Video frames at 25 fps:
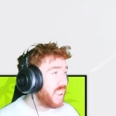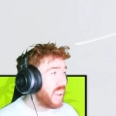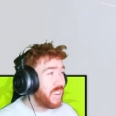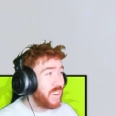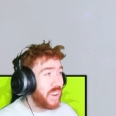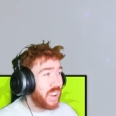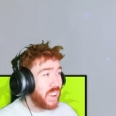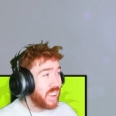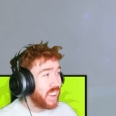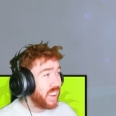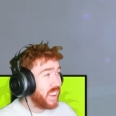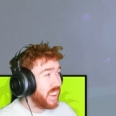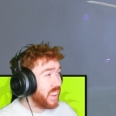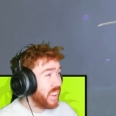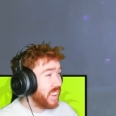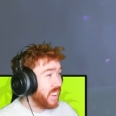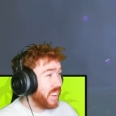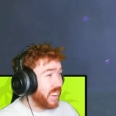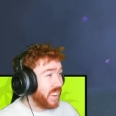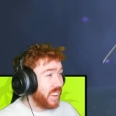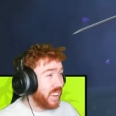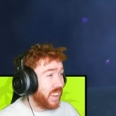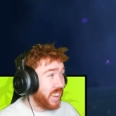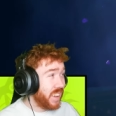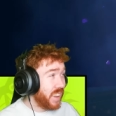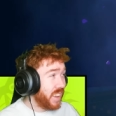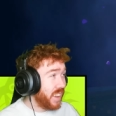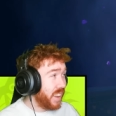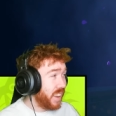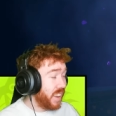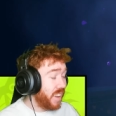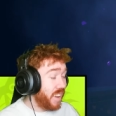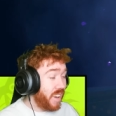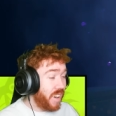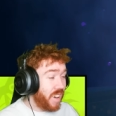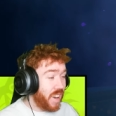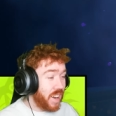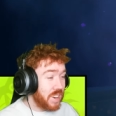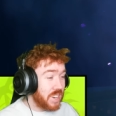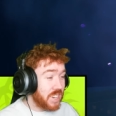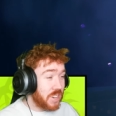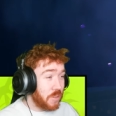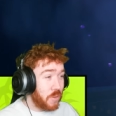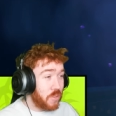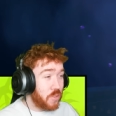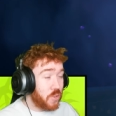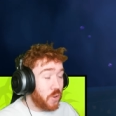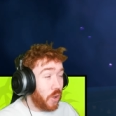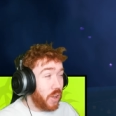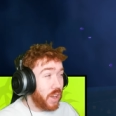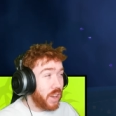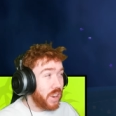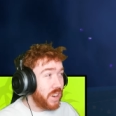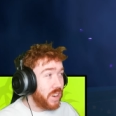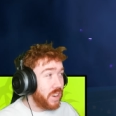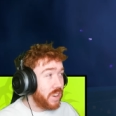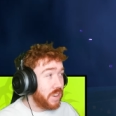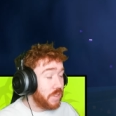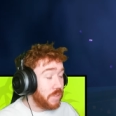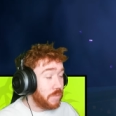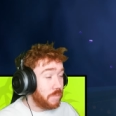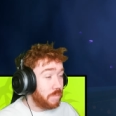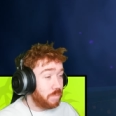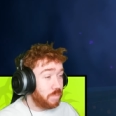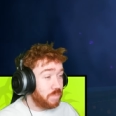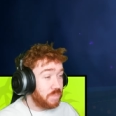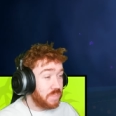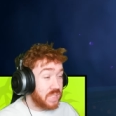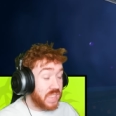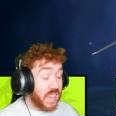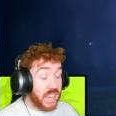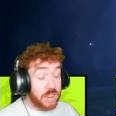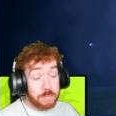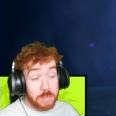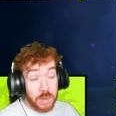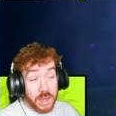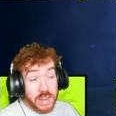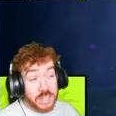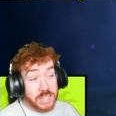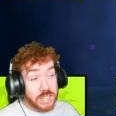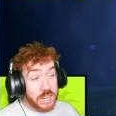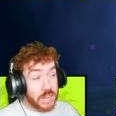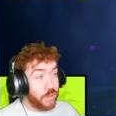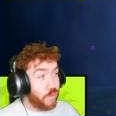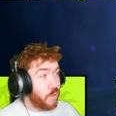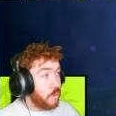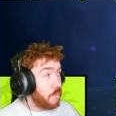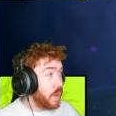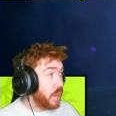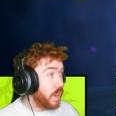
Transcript: no way. Alright, so we've gotten... That's basically another